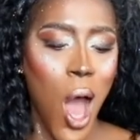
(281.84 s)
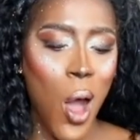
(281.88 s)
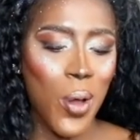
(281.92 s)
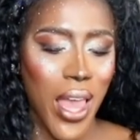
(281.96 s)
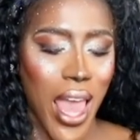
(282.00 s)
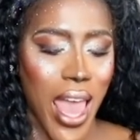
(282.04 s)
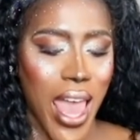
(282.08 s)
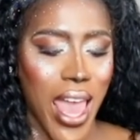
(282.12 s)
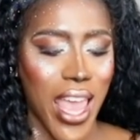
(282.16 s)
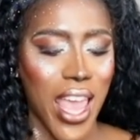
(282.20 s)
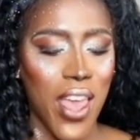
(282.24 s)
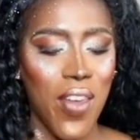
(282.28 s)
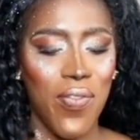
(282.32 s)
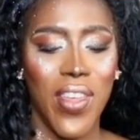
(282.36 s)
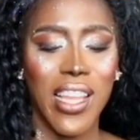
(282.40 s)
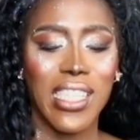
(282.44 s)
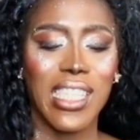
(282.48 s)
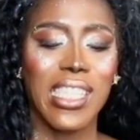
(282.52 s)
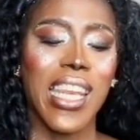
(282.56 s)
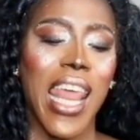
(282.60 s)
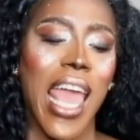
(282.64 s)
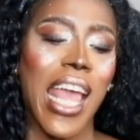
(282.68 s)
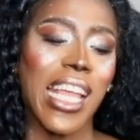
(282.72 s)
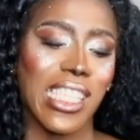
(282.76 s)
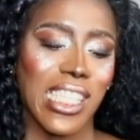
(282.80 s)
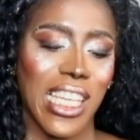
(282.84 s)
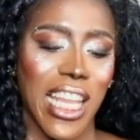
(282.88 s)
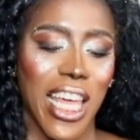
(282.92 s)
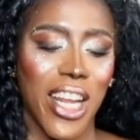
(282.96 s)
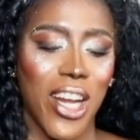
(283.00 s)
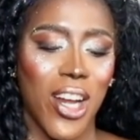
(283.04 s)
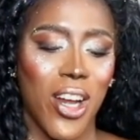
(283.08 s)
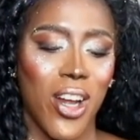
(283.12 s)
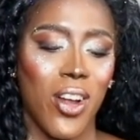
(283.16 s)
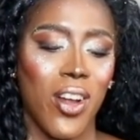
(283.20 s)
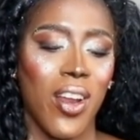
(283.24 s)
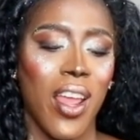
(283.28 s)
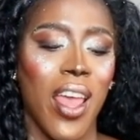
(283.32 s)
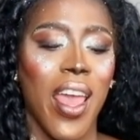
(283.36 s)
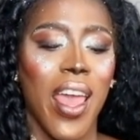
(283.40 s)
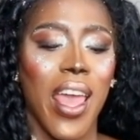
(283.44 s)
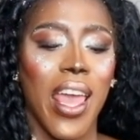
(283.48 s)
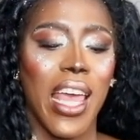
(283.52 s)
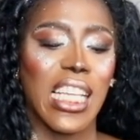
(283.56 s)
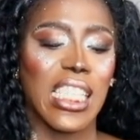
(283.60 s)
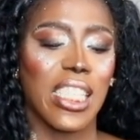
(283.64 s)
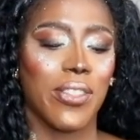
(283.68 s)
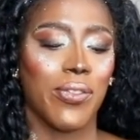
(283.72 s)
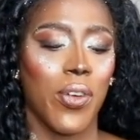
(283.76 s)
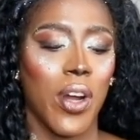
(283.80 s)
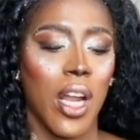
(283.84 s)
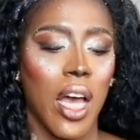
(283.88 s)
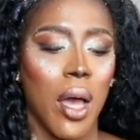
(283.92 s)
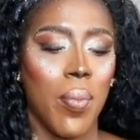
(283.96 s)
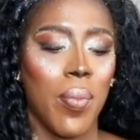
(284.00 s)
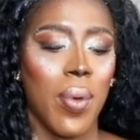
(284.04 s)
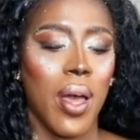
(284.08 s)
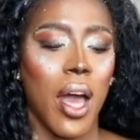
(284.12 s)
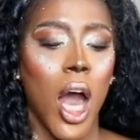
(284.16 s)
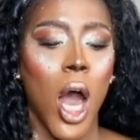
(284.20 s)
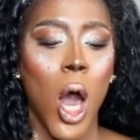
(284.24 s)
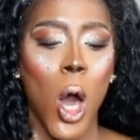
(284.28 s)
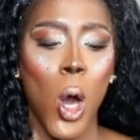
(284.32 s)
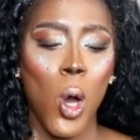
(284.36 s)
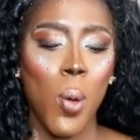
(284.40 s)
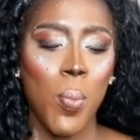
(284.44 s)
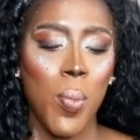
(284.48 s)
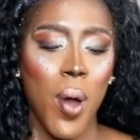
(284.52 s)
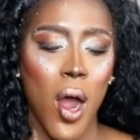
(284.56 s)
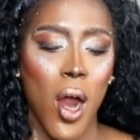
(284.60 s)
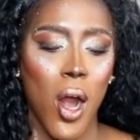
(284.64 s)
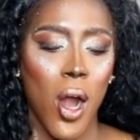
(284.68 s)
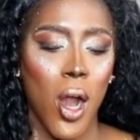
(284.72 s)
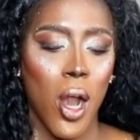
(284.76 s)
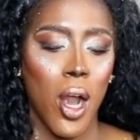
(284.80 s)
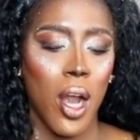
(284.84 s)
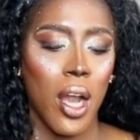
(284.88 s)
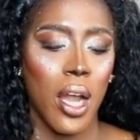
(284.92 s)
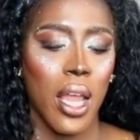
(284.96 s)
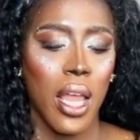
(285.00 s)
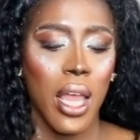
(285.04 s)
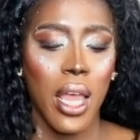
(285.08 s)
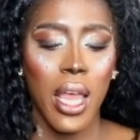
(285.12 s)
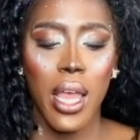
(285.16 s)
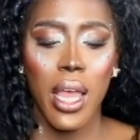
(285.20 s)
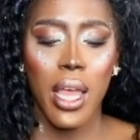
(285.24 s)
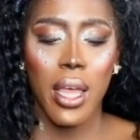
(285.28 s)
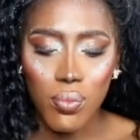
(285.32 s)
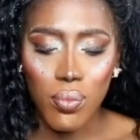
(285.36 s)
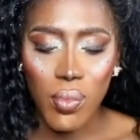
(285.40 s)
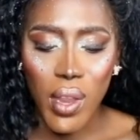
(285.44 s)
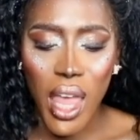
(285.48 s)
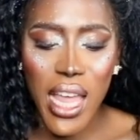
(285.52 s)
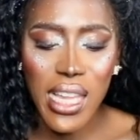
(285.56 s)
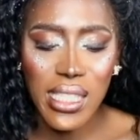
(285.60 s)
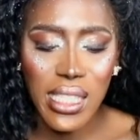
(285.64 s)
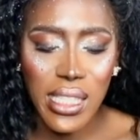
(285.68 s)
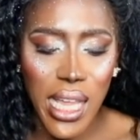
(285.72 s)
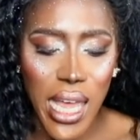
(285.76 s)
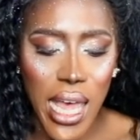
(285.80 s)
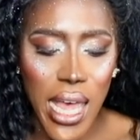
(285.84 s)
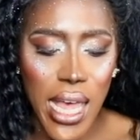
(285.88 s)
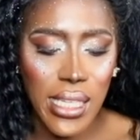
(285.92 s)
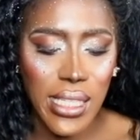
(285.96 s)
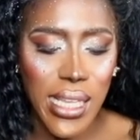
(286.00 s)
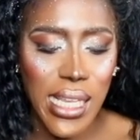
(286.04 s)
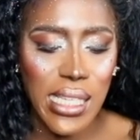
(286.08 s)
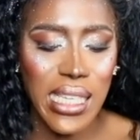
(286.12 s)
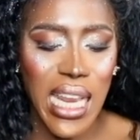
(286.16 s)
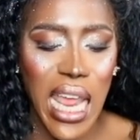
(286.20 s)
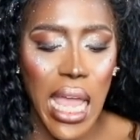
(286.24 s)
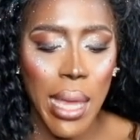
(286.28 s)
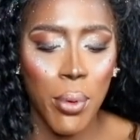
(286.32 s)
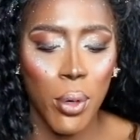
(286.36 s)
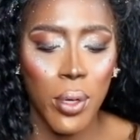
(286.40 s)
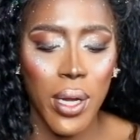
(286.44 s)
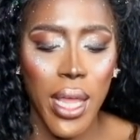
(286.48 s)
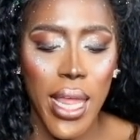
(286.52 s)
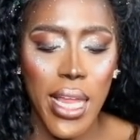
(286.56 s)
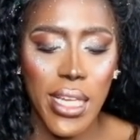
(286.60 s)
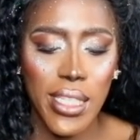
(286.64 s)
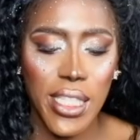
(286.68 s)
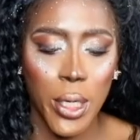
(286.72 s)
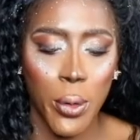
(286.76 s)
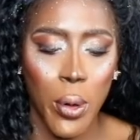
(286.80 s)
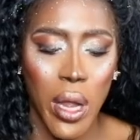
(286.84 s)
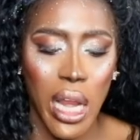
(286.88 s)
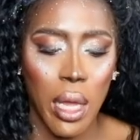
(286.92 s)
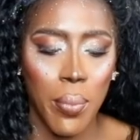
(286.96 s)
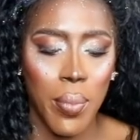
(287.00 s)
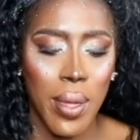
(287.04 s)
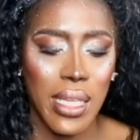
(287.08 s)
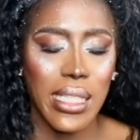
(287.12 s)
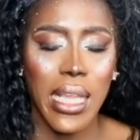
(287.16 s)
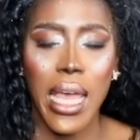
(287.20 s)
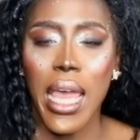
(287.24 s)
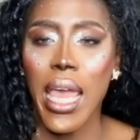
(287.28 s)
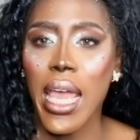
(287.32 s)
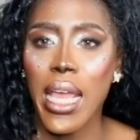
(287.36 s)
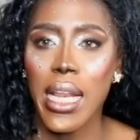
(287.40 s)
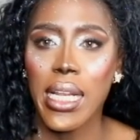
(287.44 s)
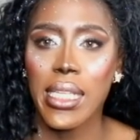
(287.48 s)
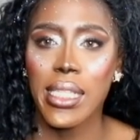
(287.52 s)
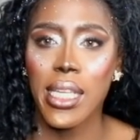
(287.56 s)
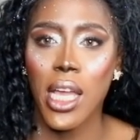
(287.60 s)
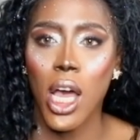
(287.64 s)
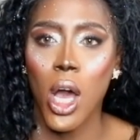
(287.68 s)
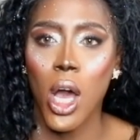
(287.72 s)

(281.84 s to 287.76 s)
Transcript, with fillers: okay, this next letter is from Omar. He says his name on Instagram is It's